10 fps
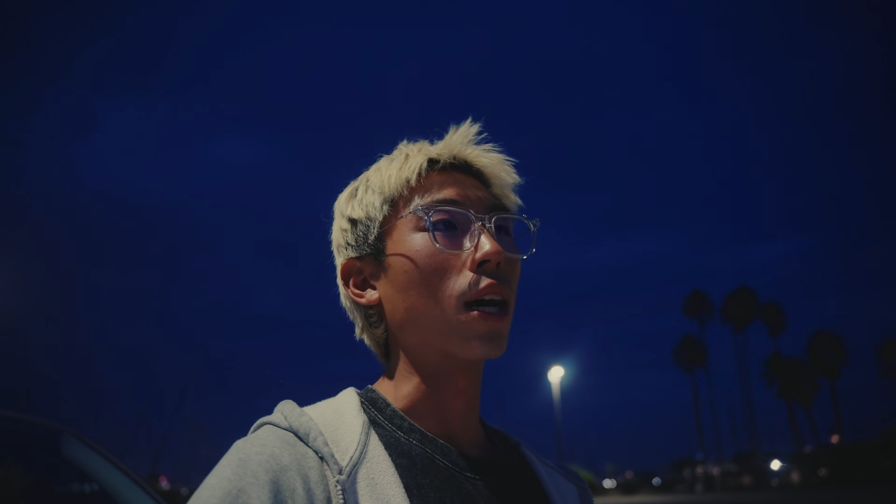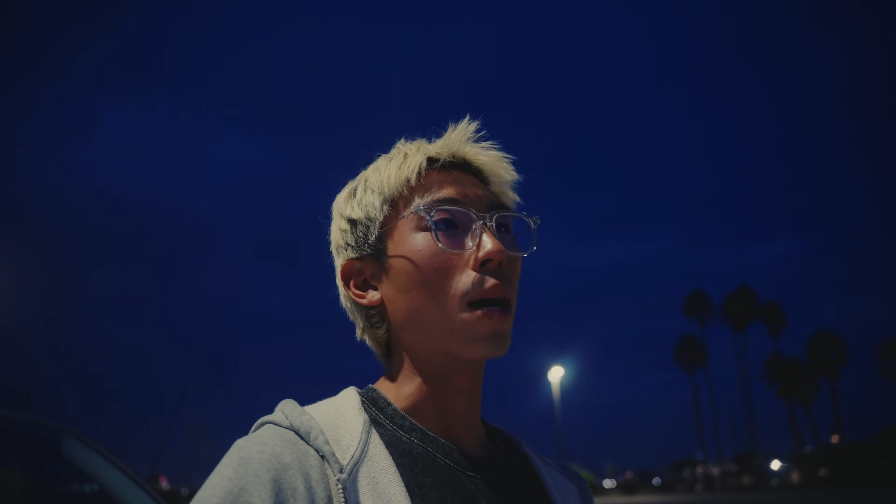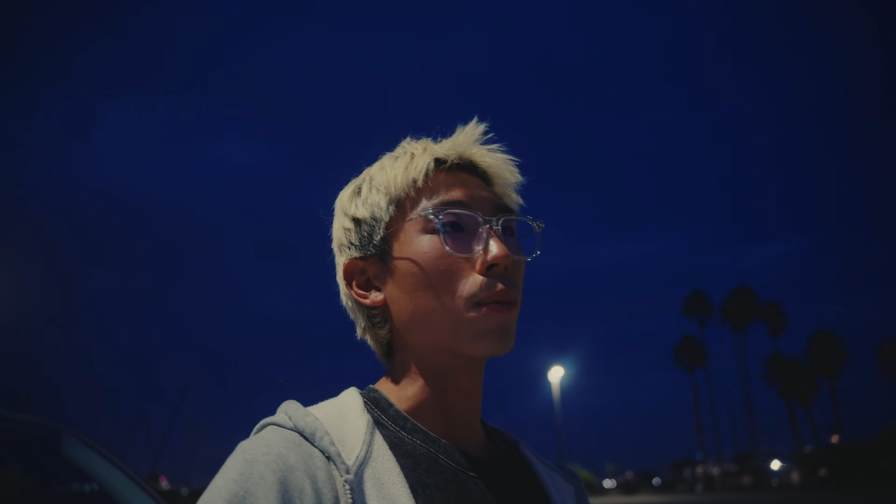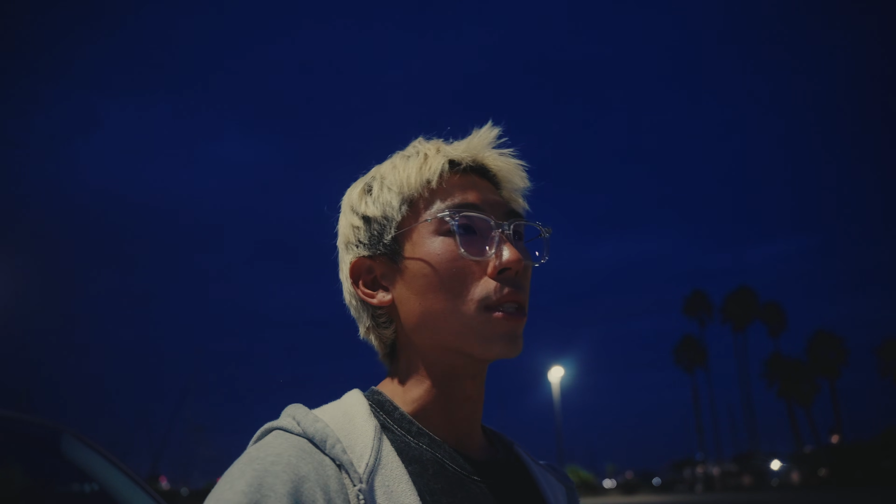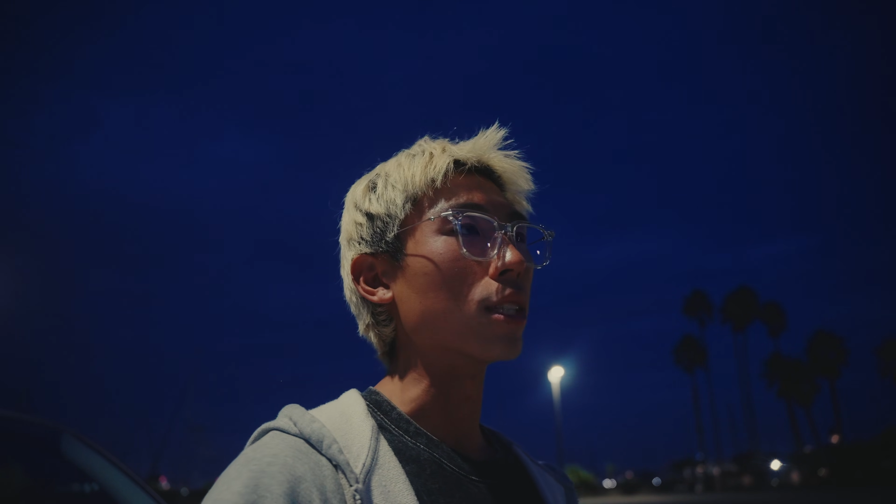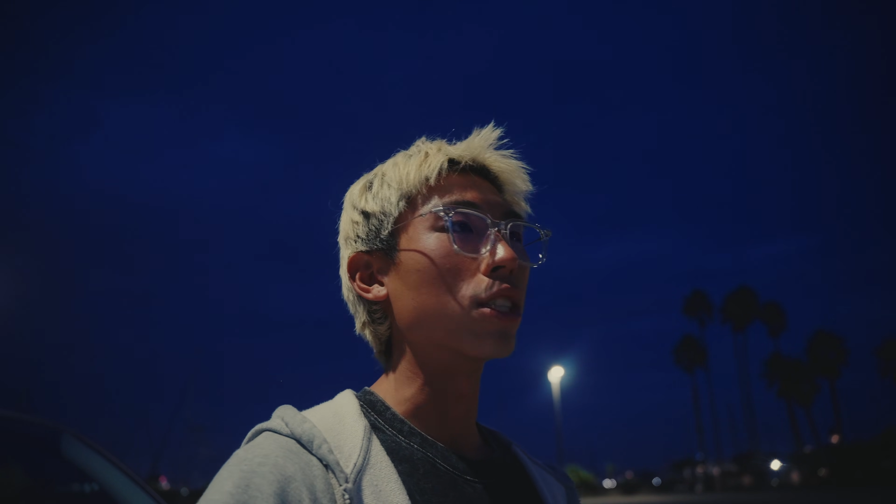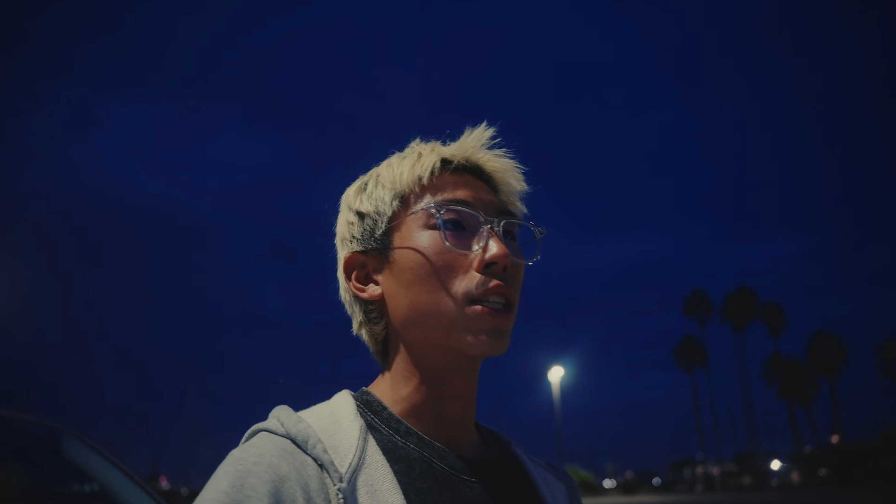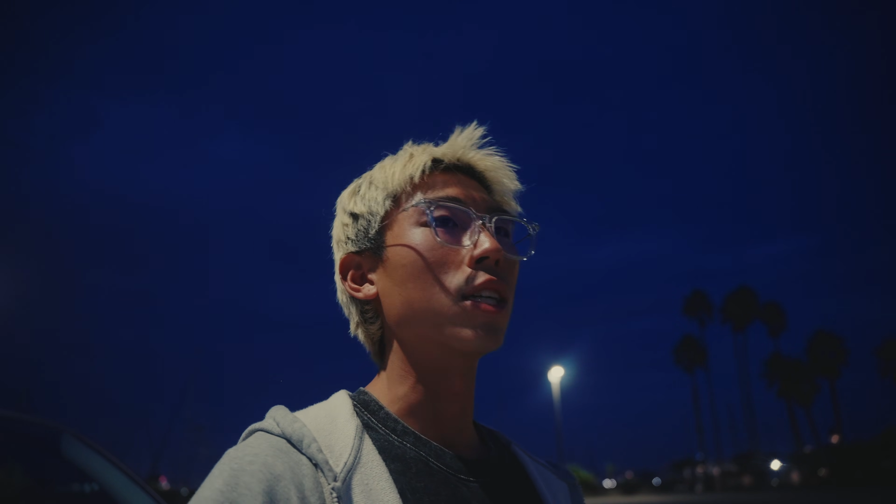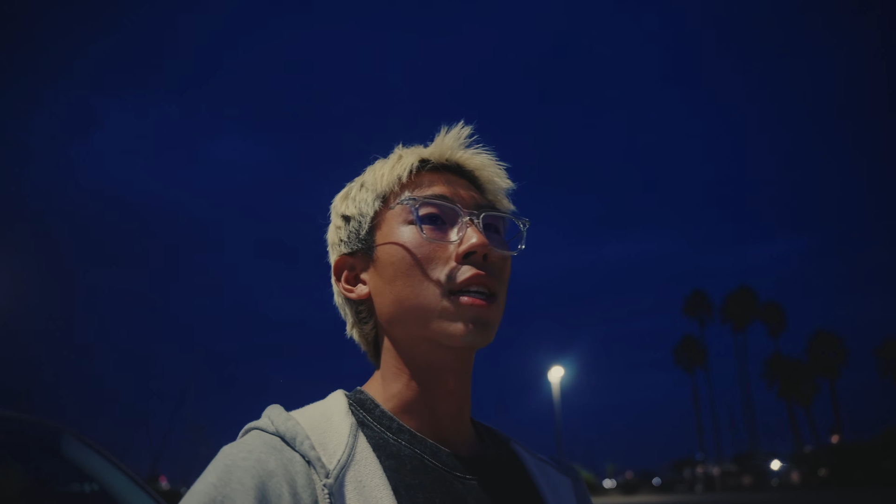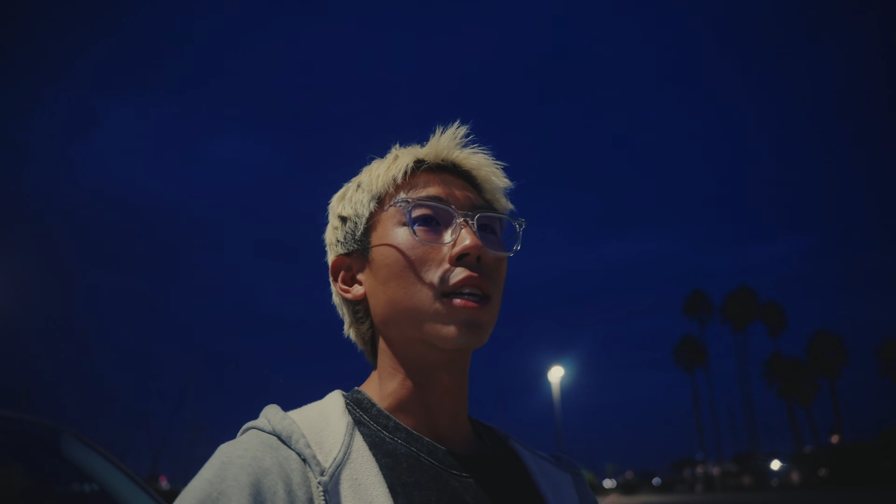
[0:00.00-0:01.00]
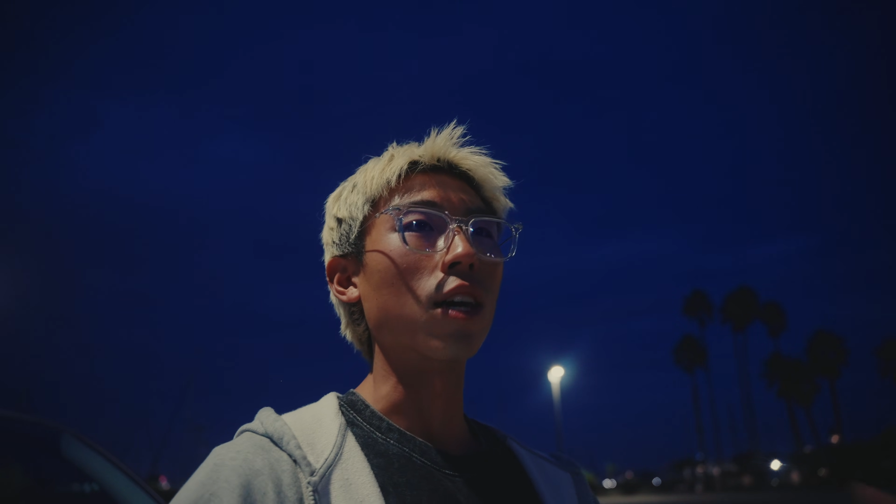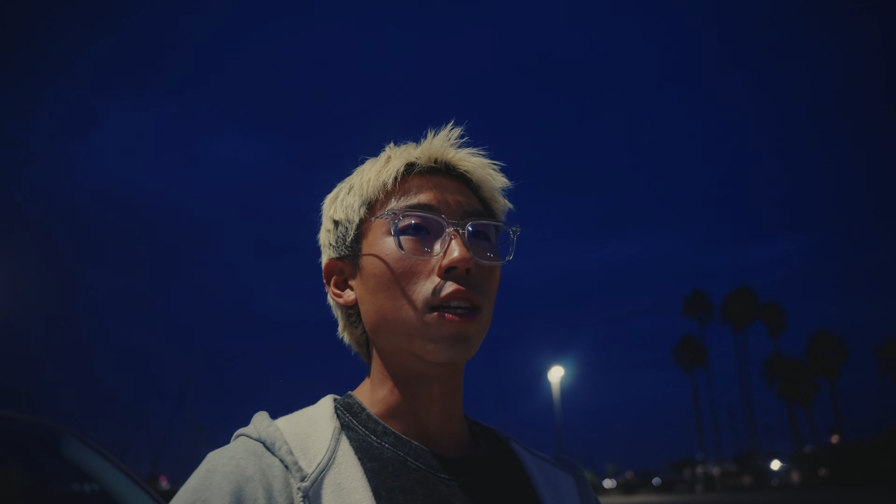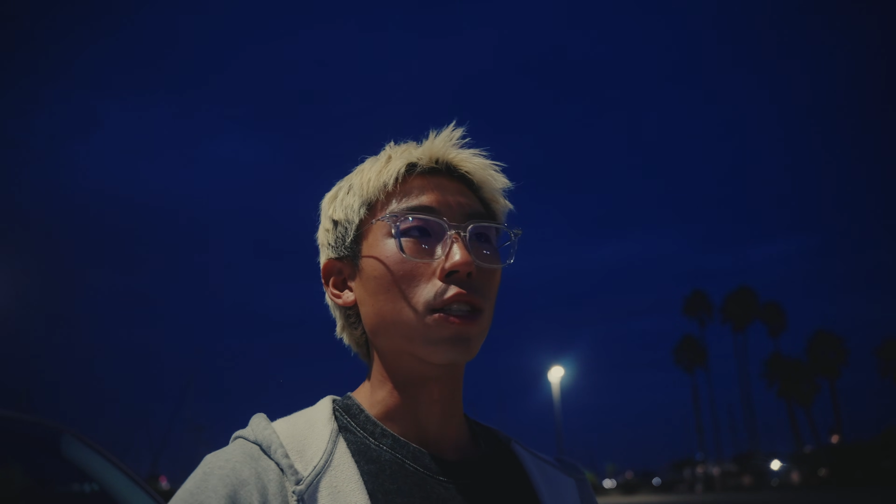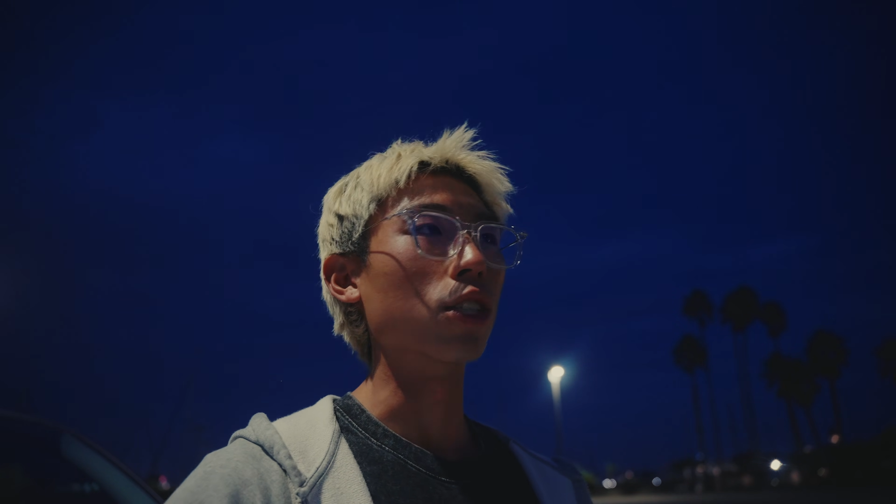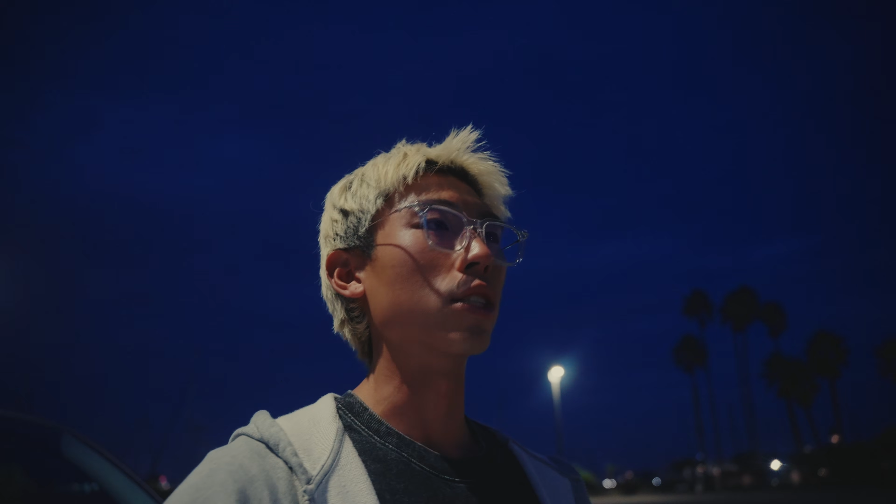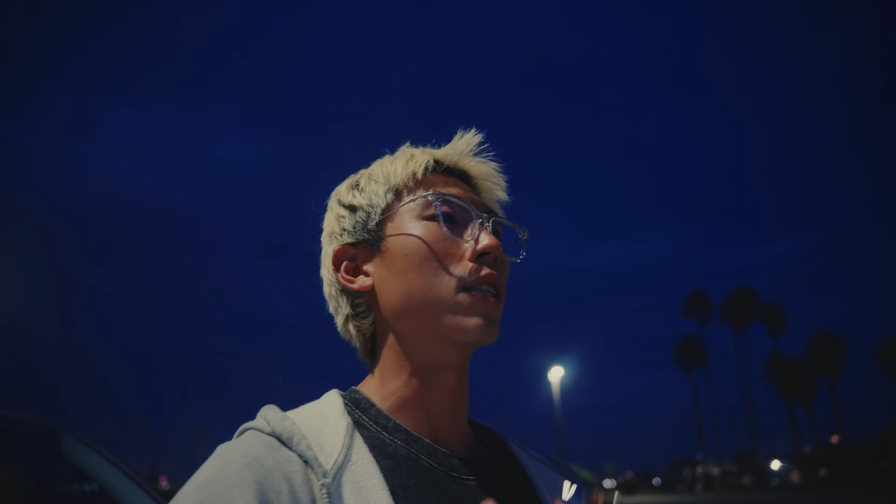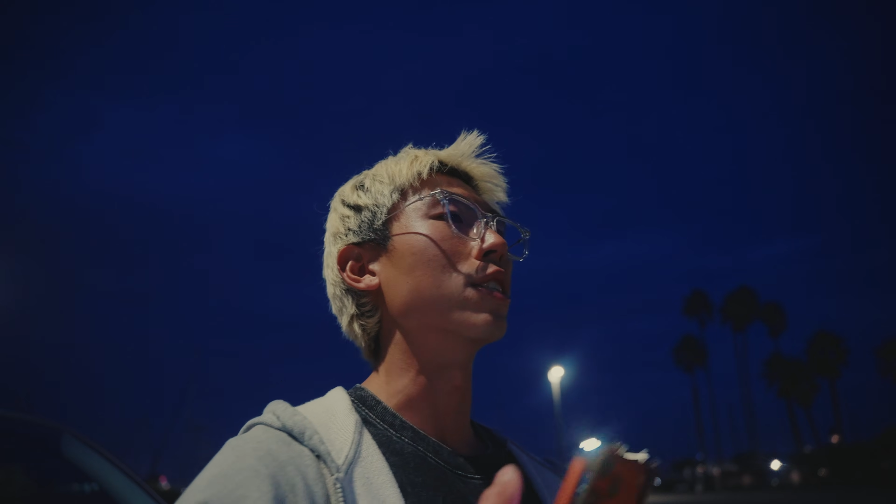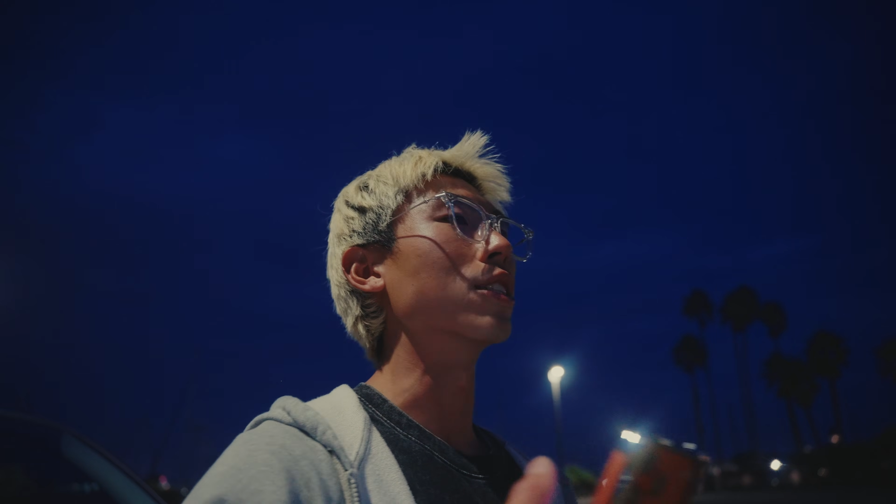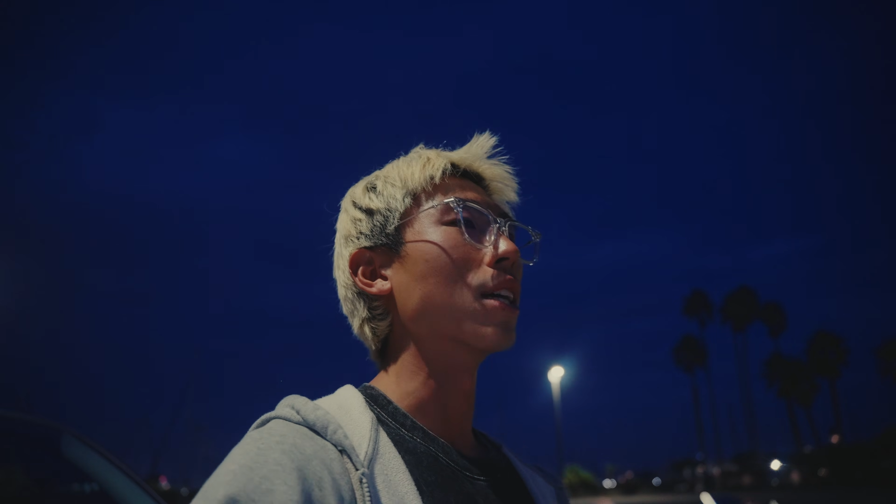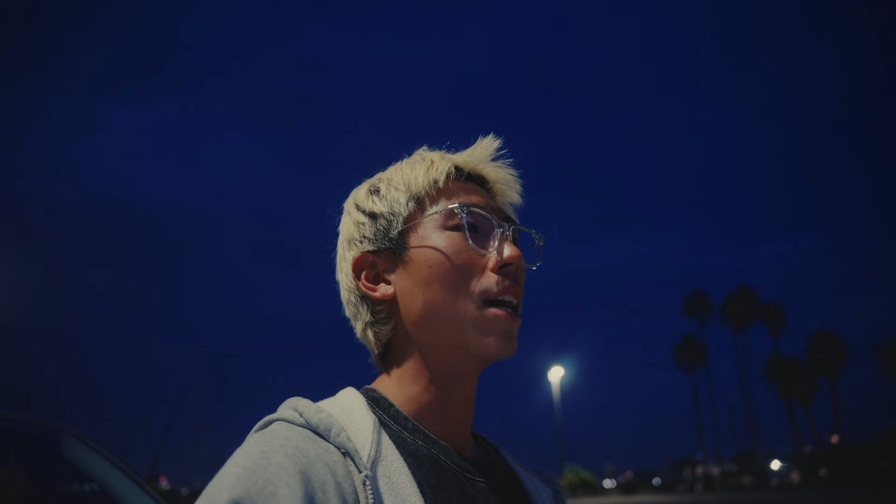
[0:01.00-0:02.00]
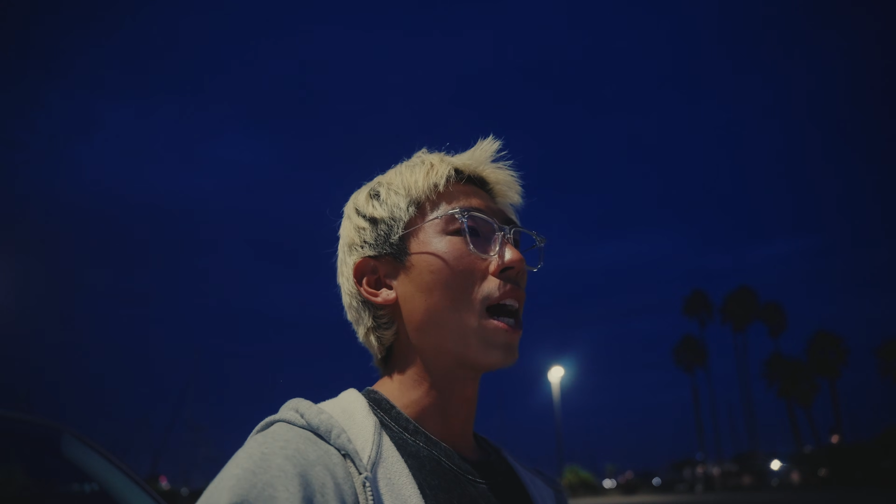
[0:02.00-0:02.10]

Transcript: composition and colors and just